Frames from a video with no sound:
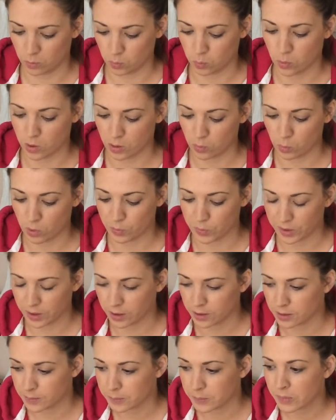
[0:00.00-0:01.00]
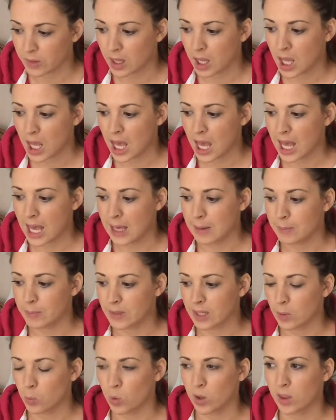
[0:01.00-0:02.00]
one-on-one with us.
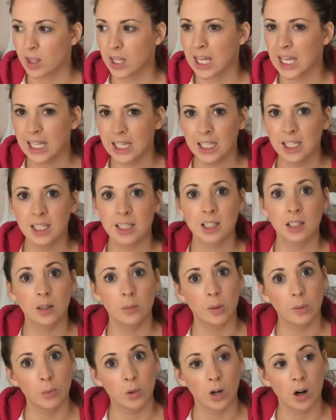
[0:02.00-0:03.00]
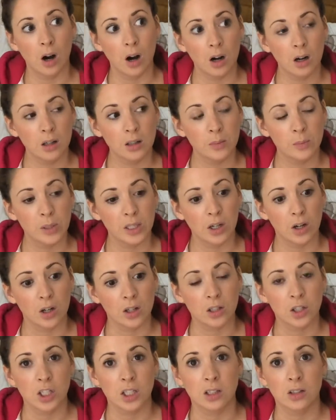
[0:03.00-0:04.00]
With Caitlin it's a little bit more hard
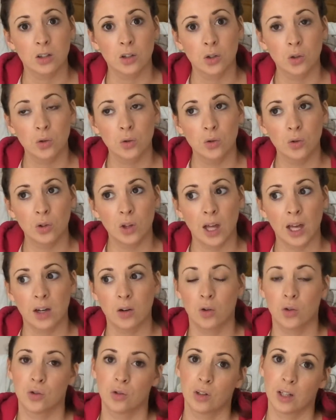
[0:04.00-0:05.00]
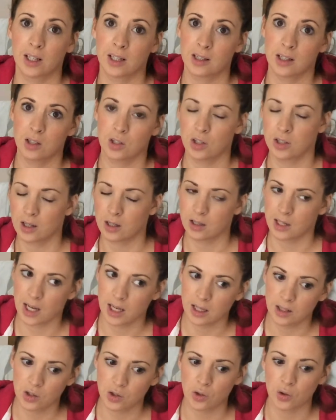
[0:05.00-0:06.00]
because she's at school, and also, like I said, she's at her
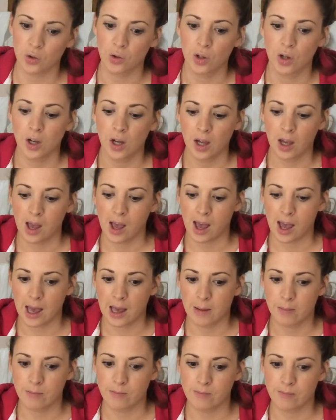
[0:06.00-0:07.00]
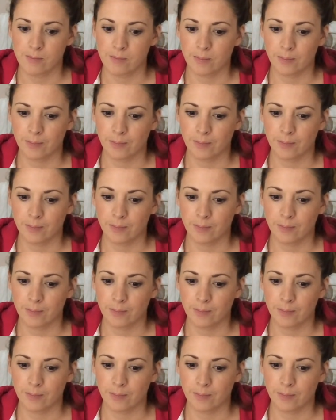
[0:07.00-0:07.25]
dad's, so it